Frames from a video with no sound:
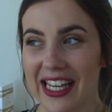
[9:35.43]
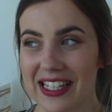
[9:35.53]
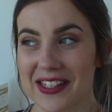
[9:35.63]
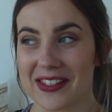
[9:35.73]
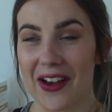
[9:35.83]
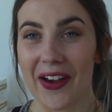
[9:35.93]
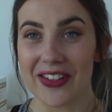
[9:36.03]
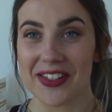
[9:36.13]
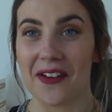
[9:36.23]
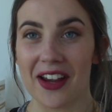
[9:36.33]
It's so
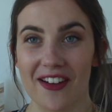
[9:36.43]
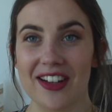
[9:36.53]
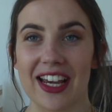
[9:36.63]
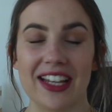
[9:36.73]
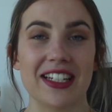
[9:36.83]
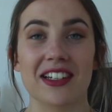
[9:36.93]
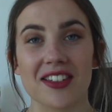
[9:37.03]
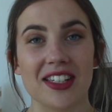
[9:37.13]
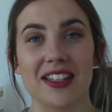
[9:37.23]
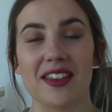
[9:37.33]
irritating
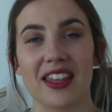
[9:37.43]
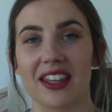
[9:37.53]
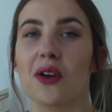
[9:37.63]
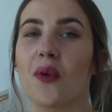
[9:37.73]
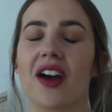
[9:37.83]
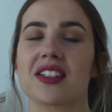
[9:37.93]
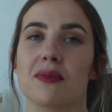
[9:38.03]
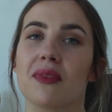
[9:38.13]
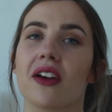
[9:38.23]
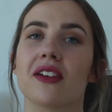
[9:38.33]
because it's the thing that works
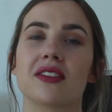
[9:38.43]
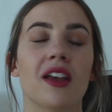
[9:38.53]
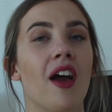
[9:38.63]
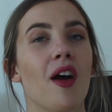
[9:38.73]
the most,